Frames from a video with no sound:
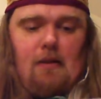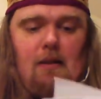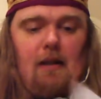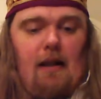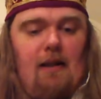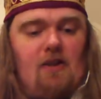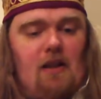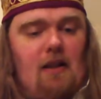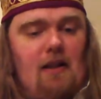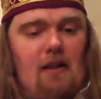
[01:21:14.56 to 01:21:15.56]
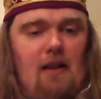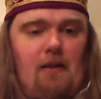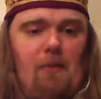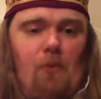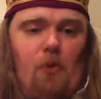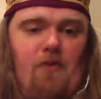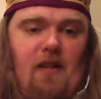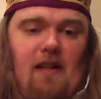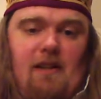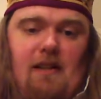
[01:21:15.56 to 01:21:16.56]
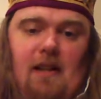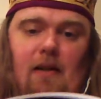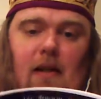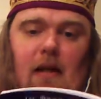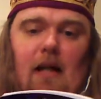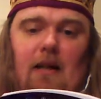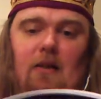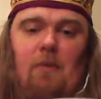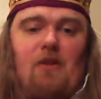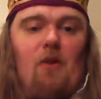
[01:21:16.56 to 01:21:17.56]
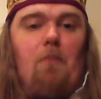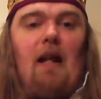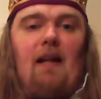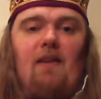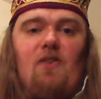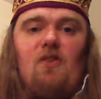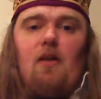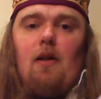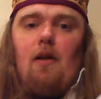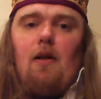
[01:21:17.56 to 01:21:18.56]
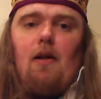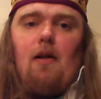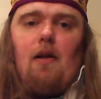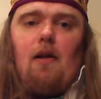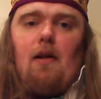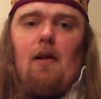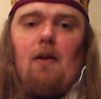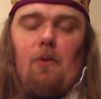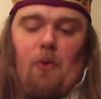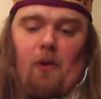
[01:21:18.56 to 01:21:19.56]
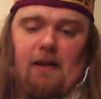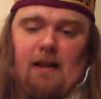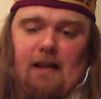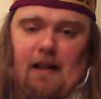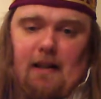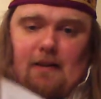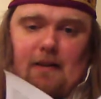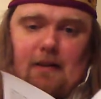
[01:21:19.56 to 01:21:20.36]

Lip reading: And it's get more of that, and then a little bit on plants. We're quite near the end.